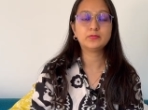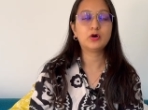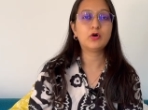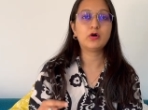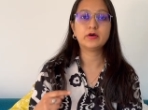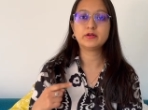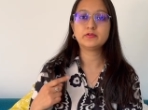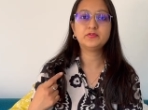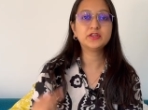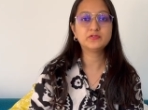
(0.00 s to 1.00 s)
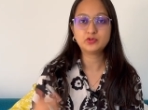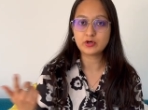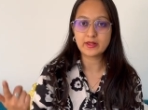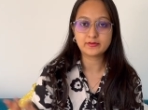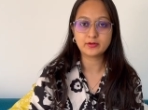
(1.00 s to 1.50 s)
or weather
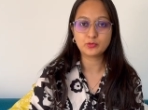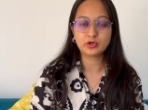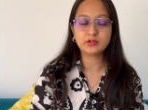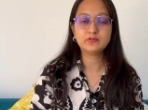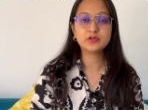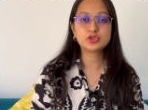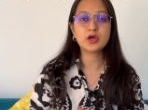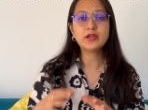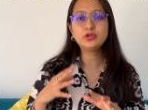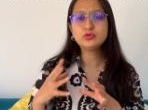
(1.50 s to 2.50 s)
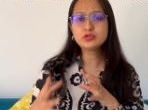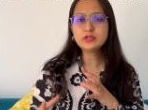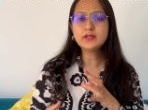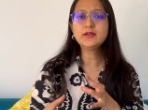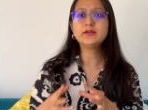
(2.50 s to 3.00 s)
forecasting model which are
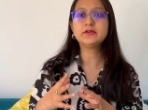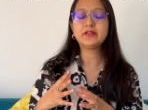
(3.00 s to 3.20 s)
usually